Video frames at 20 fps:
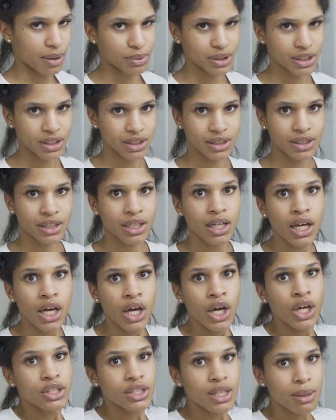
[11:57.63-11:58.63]
which is
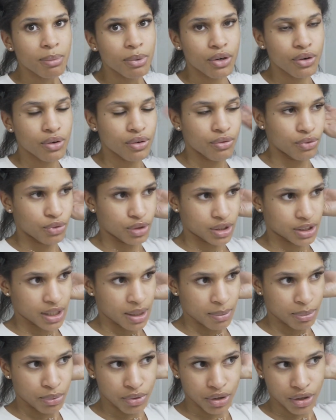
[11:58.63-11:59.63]
typical for a
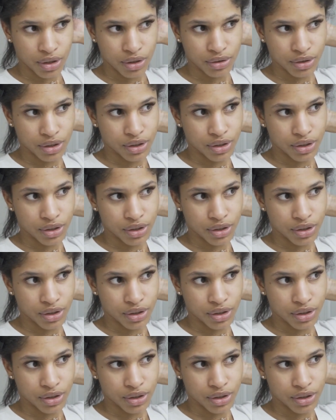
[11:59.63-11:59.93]
shampoo girl.